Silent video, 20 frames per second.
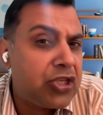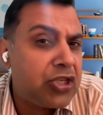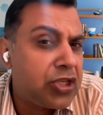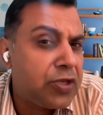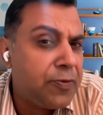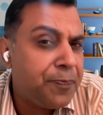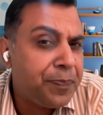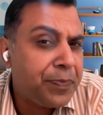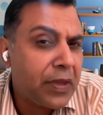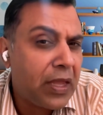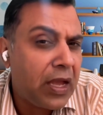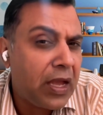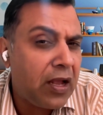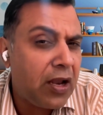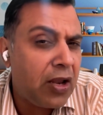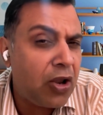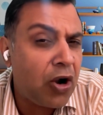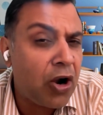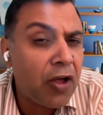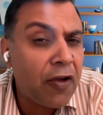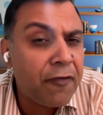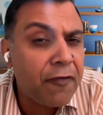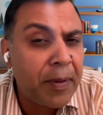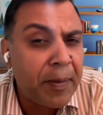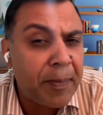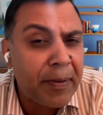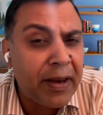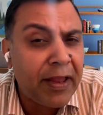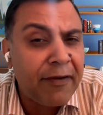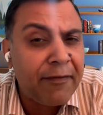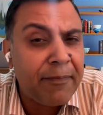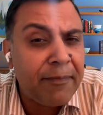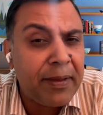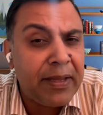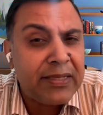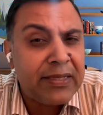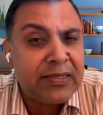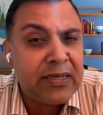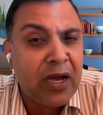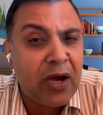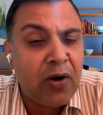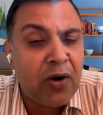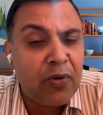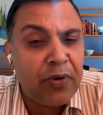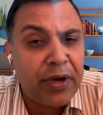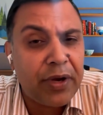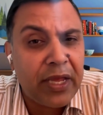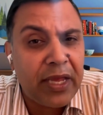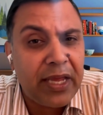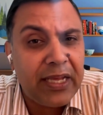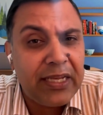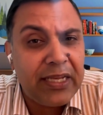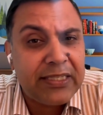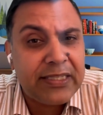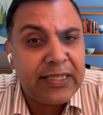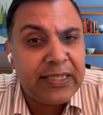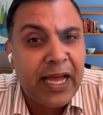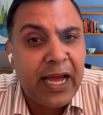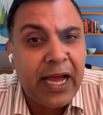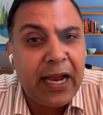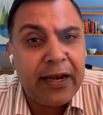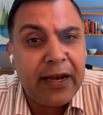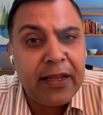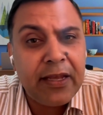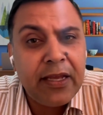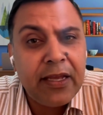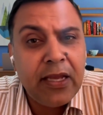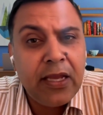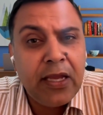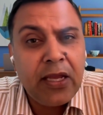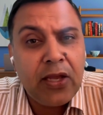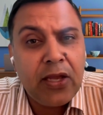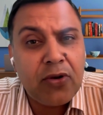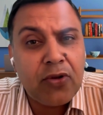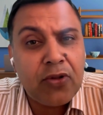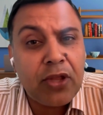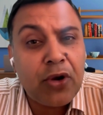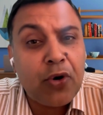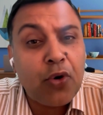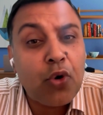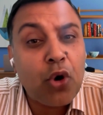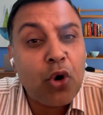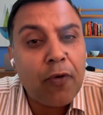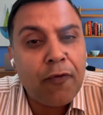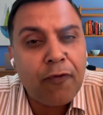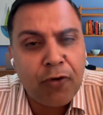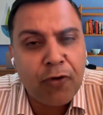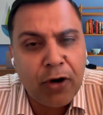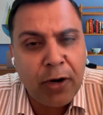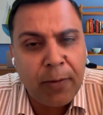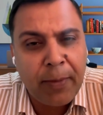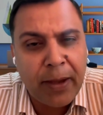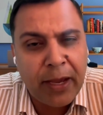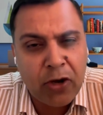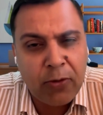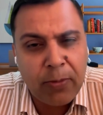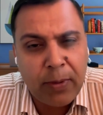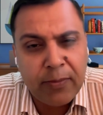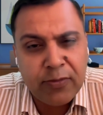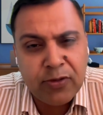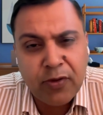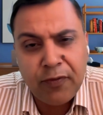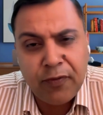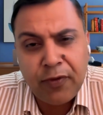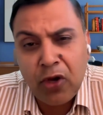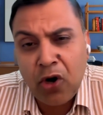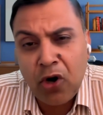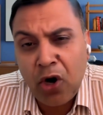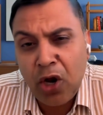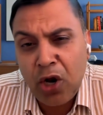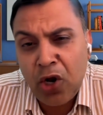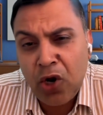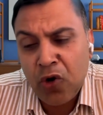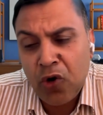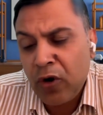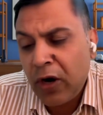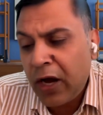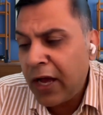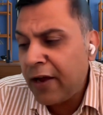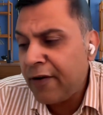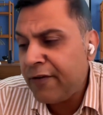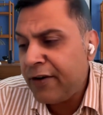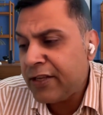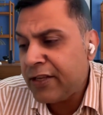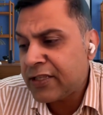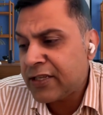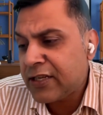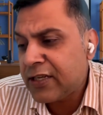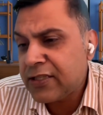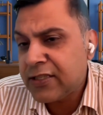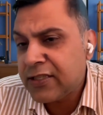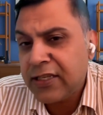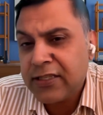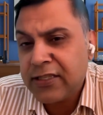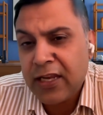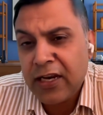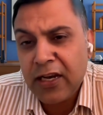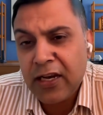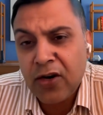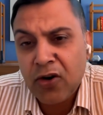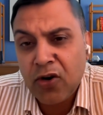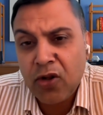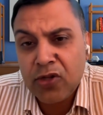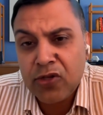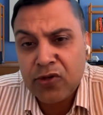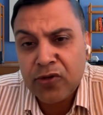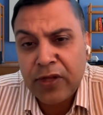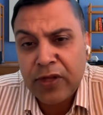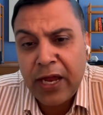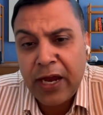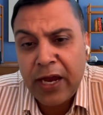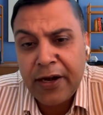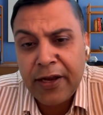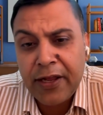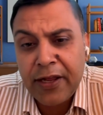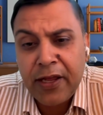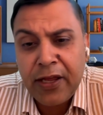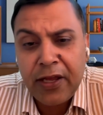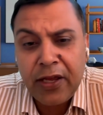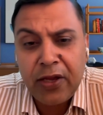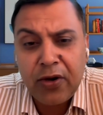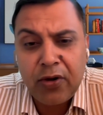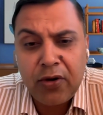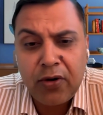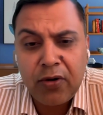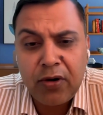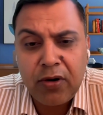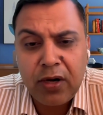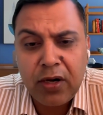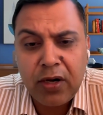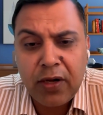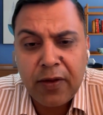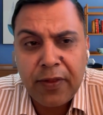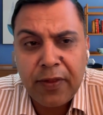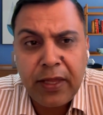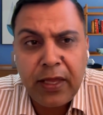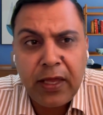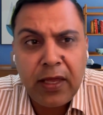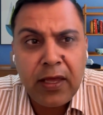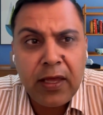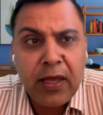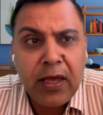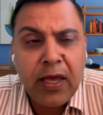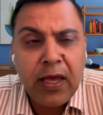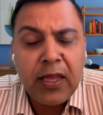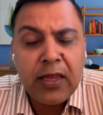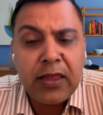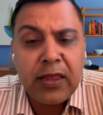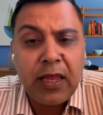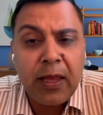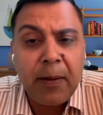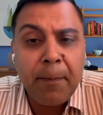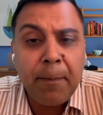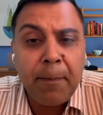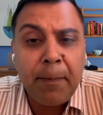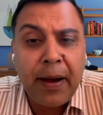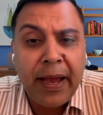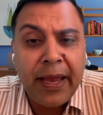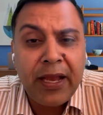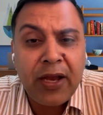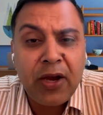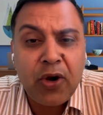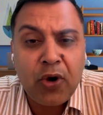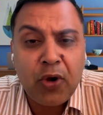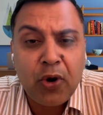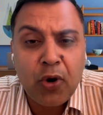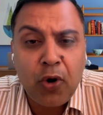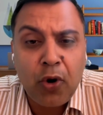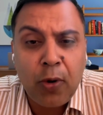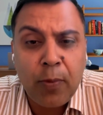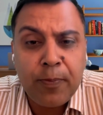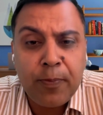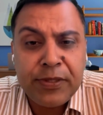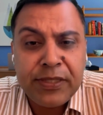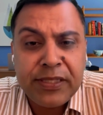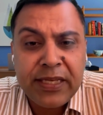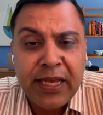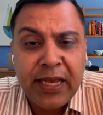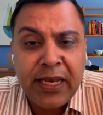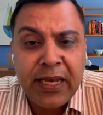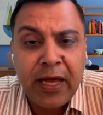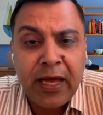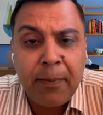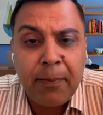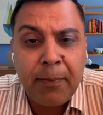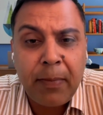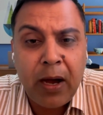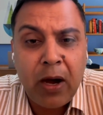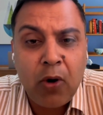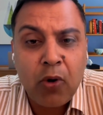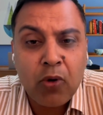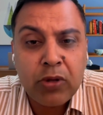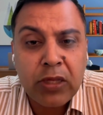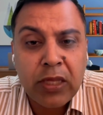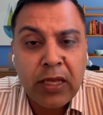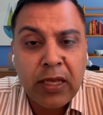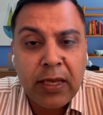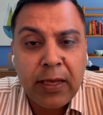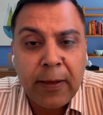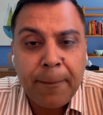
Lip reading: which a lot of people have missed out is that, the role of oral microbiome. So we all know, I have discussed this earlier also, that, the microbes in our mouth